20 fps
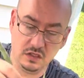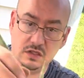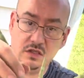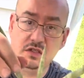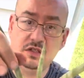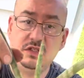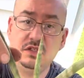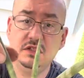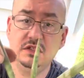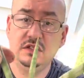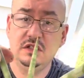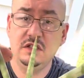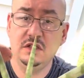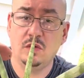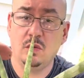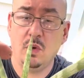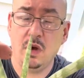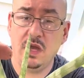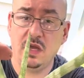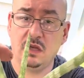you can still see the
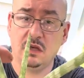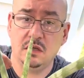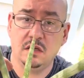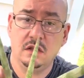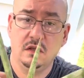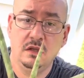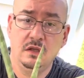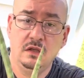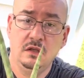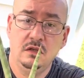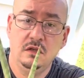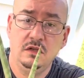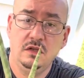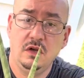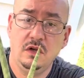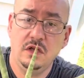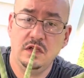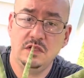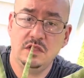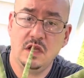white
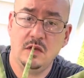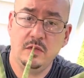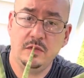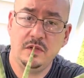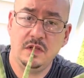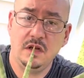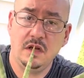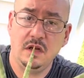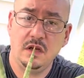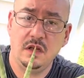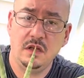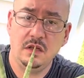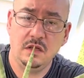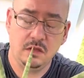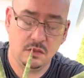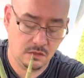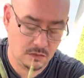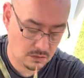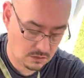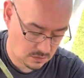dirt needs to come up there, doesn't it?
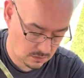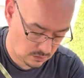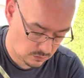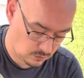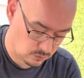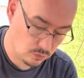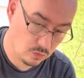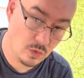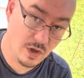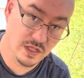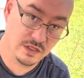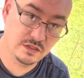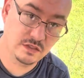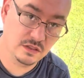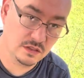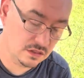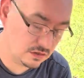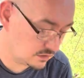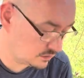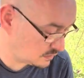Watch
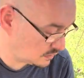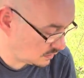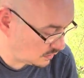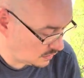this.